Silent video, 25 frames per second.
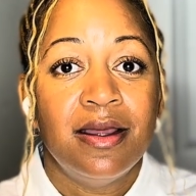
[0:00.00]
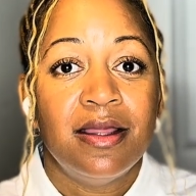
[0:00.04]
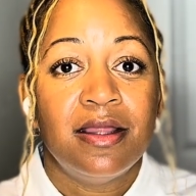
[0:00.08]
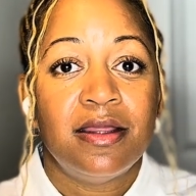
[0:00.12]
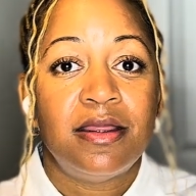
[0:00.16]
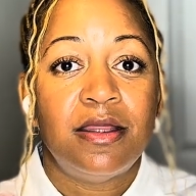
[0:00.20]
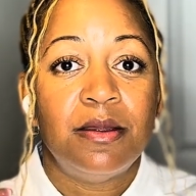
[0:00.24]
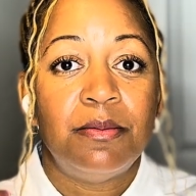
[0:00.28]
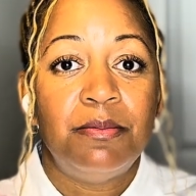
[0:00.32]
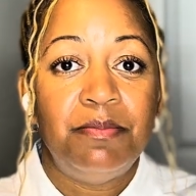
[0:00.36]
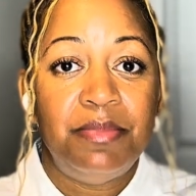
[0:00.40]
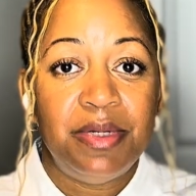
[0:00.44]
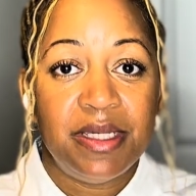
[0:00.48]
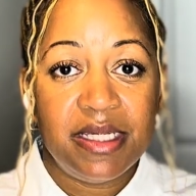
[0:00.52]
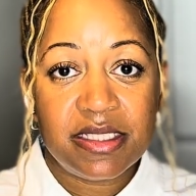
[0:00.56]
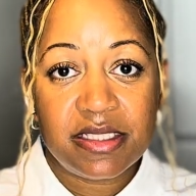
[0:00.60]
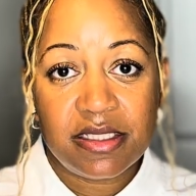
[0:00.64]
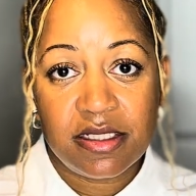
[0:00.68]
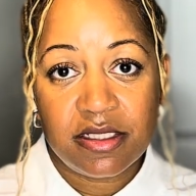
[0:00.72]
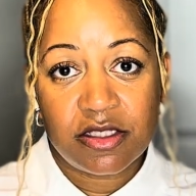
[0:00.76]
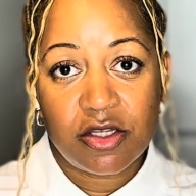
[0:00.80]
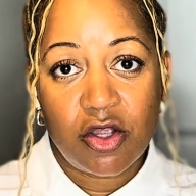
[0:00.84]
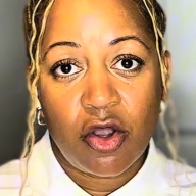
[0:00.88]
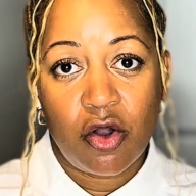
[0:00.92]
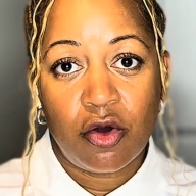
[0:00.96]
The
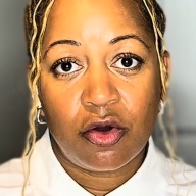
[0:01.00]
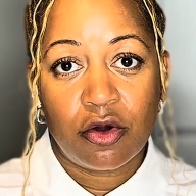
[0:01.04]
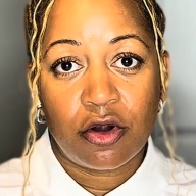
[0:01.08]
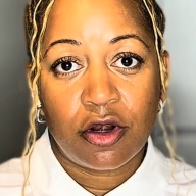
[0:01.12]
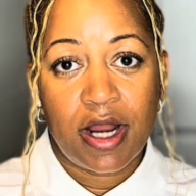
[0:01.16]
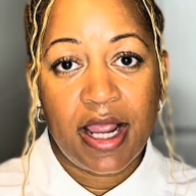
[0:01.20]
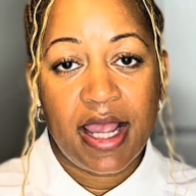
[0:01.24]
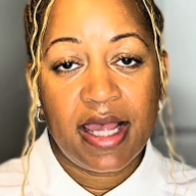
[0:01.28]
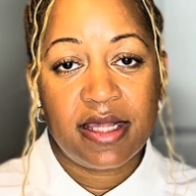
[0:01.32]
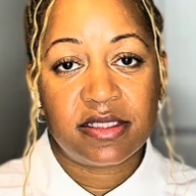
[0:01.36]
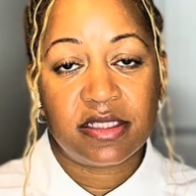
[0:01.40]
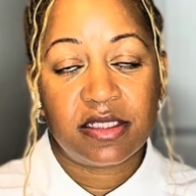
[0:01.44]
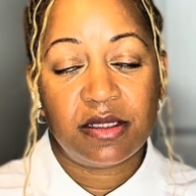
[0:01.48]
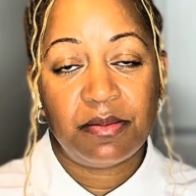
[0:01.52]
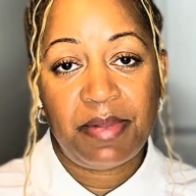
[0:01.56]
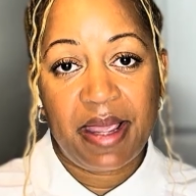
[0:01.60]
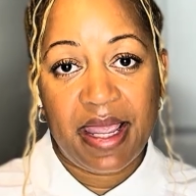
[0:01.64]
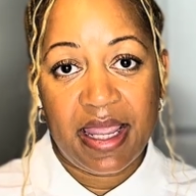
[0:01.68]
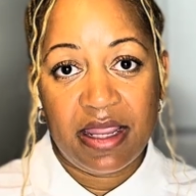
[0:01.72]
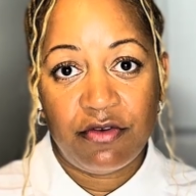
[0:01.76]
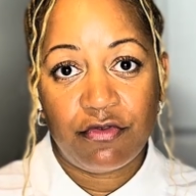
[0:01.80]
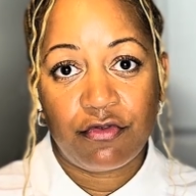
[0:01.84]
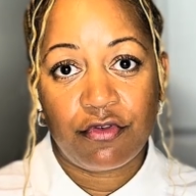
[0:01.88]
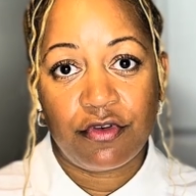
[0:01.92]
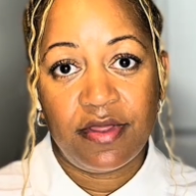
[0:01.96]
business owner has to pay
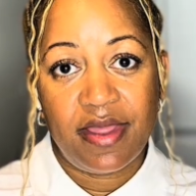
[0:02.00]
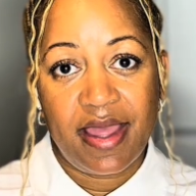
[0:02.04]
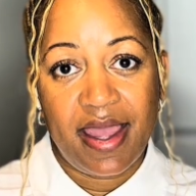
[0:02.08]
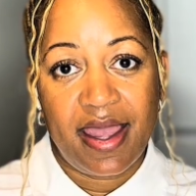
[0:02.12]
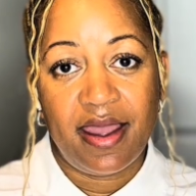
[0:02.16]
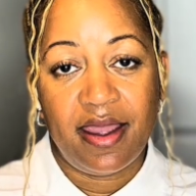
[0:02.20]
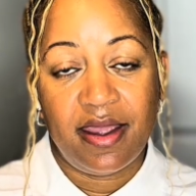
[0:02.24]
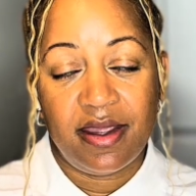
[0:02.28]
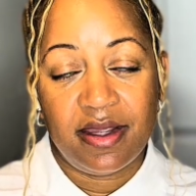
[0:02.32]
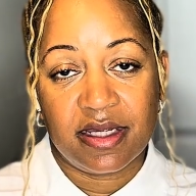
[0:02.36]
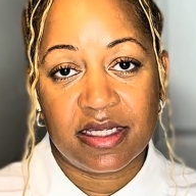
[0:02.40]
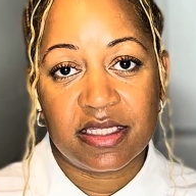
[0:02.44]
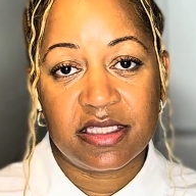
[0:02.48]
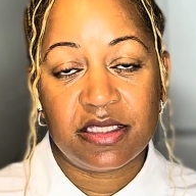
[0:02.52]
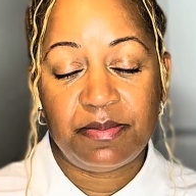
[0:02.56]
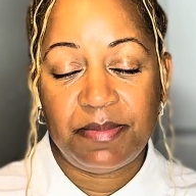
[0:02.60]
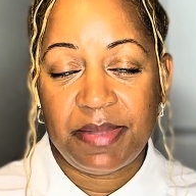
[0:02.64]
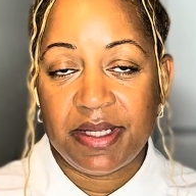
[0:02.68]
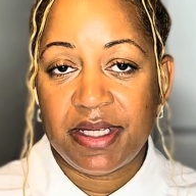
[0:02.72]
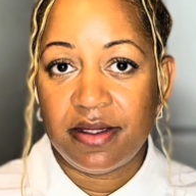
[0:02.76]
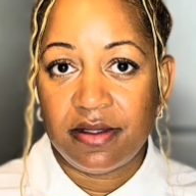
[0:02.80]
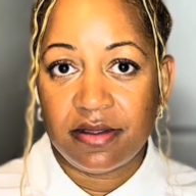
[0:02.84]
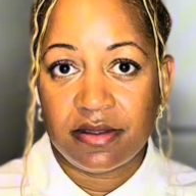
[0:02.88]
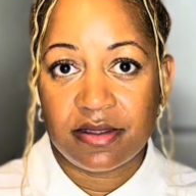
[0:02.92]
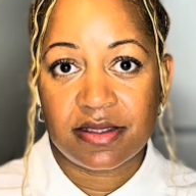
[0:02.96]
for that
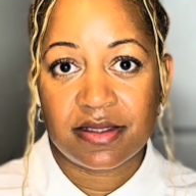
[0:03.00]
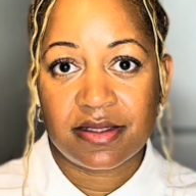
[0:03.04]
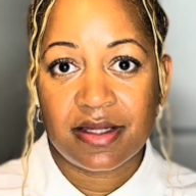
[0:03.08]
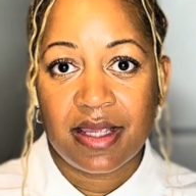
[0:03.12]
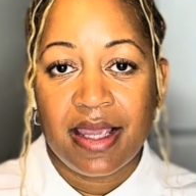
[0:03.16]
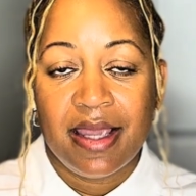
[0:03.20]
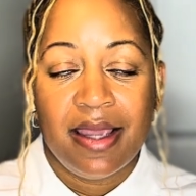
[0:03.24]
expense.